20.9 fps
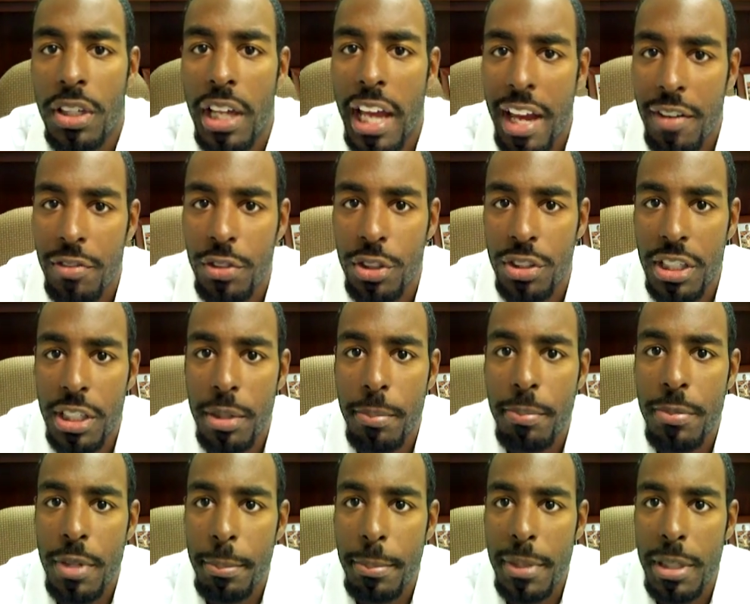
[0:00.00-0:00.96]
After
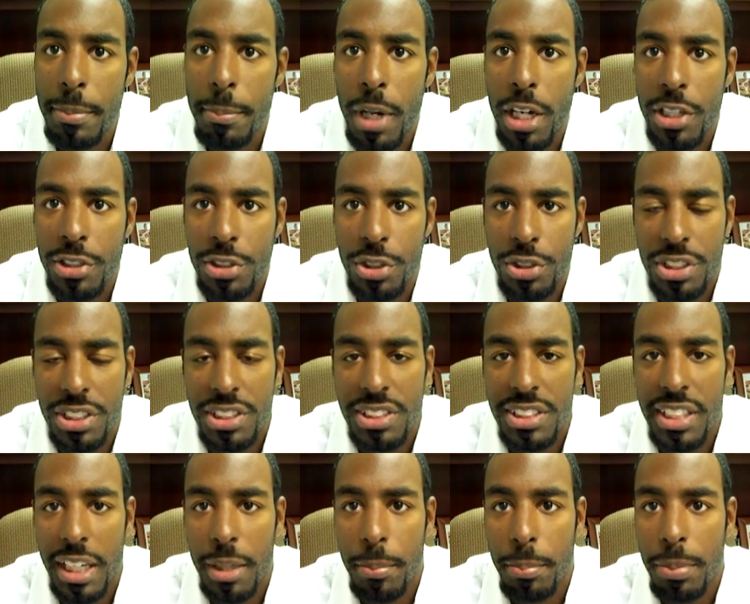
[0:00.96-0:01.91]
them, the Meat Monsters in
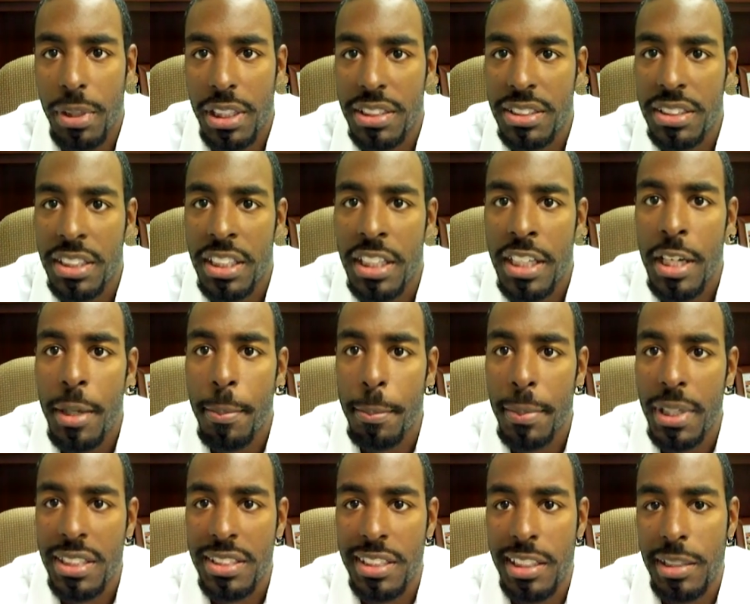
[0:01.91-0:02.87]
second place.
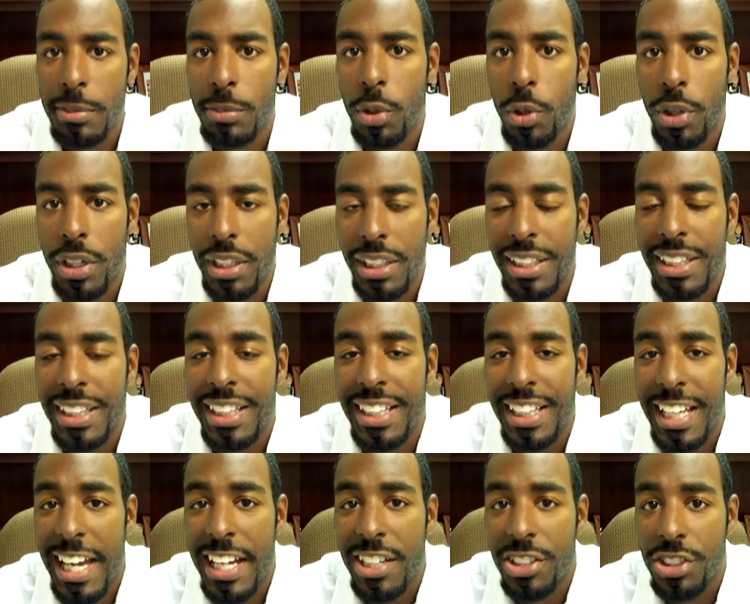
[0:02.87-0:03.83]
Mean Team Green,
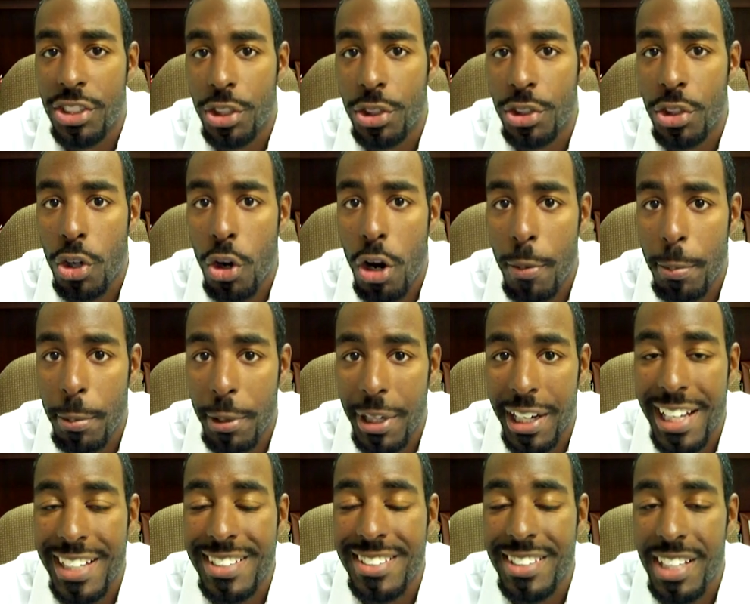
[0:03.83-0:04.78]
last year's carpet
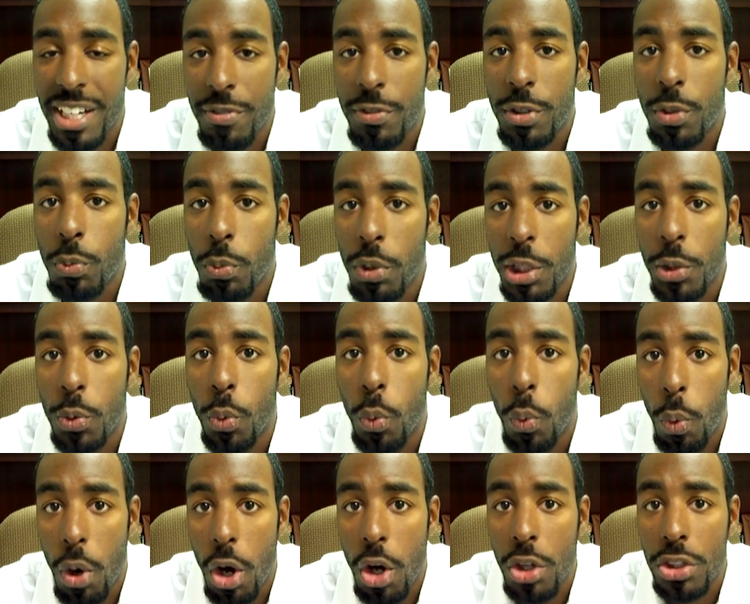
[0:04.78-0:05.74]
as everyone
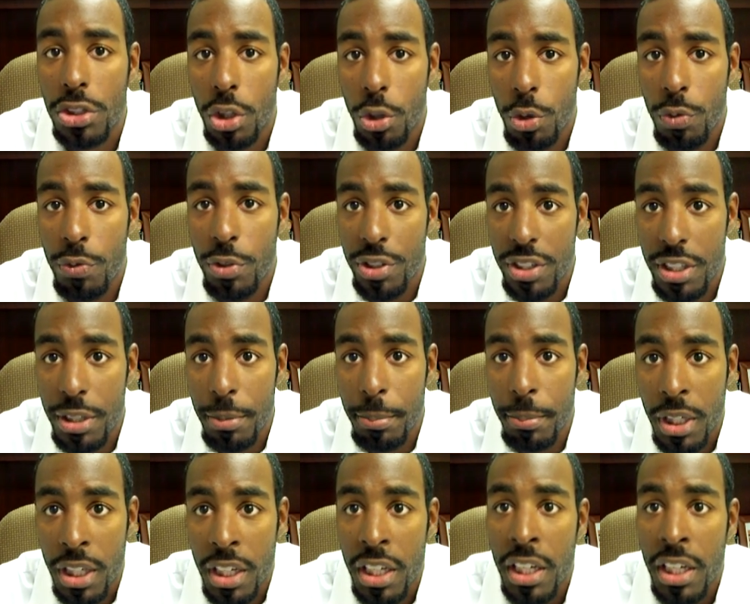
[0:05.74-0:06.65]
walked over them.